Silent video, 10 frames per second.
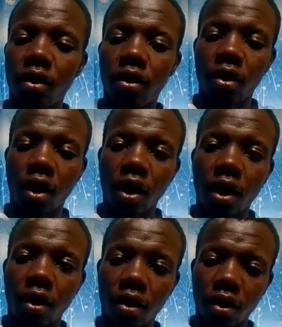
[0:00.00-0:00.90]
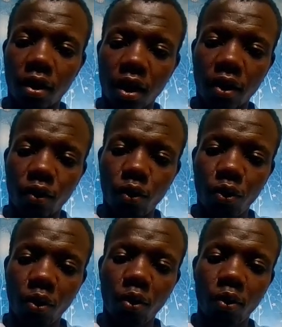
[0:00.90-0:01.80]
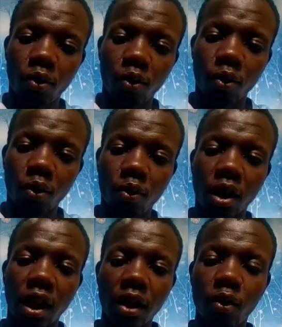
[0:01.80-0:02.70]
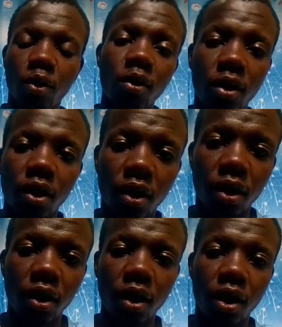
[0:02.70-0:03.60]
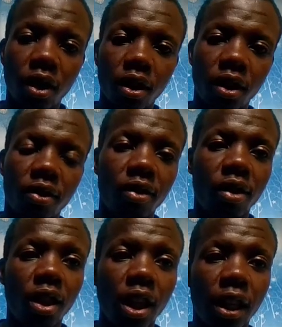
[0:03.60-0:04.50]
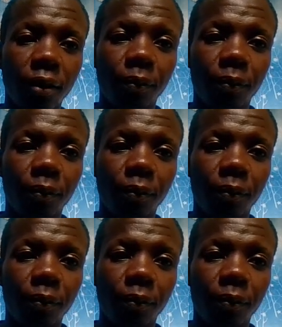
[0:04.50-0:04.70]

As usual, you go to the icon, see there.